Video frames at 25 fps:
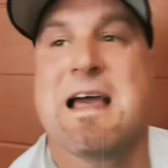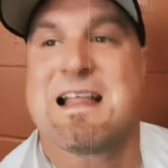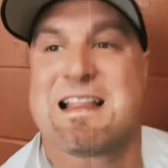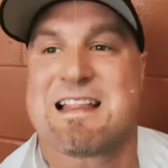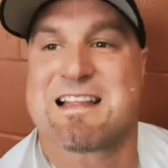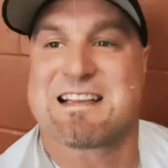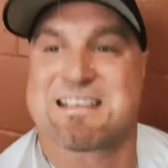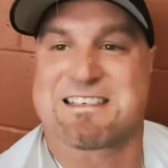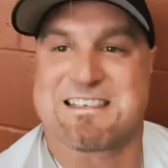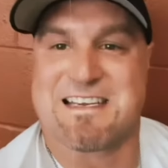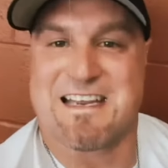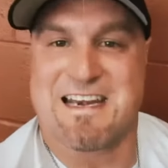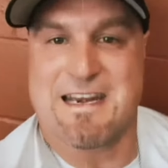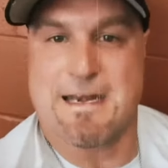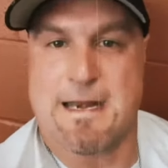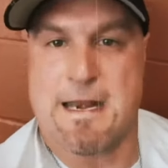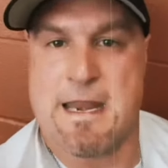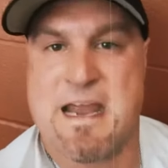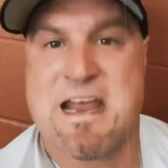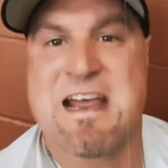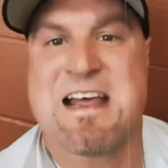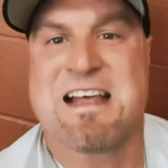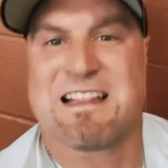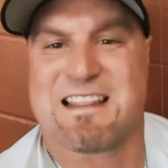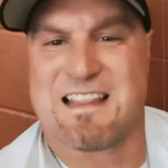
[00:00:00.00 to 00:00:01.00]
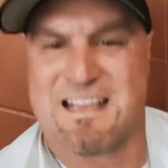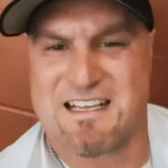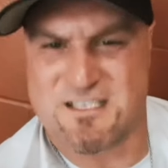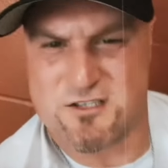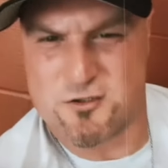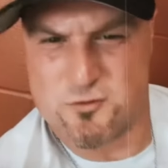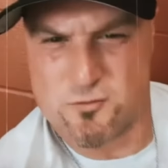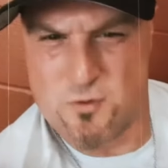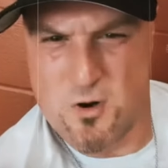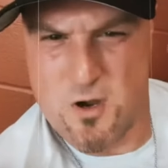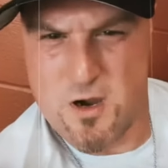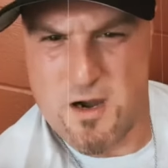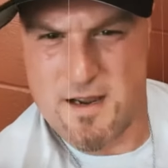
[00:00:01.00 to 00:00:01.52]
Let's get it. Let's
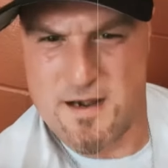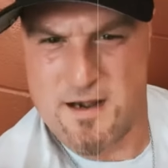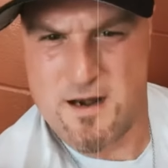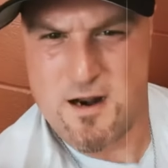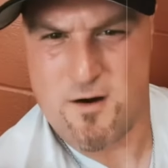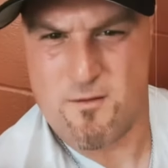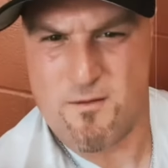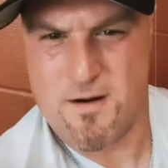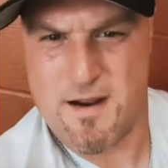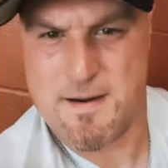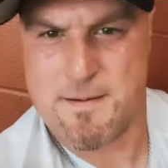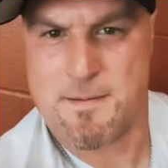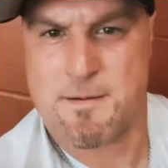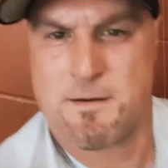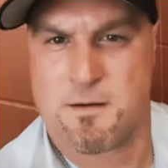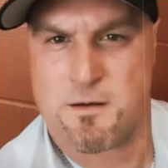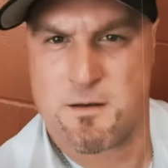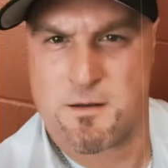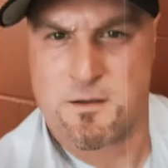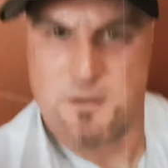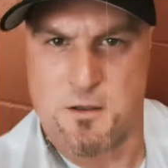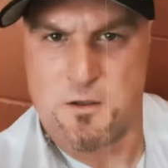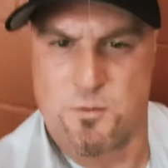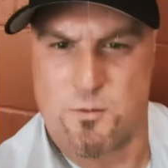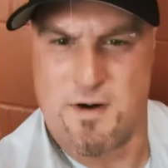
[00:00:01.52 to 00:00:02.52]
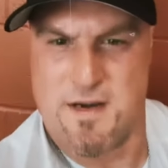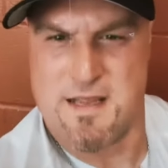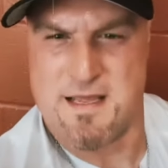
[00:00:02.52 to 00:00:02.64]
grind, all right? Right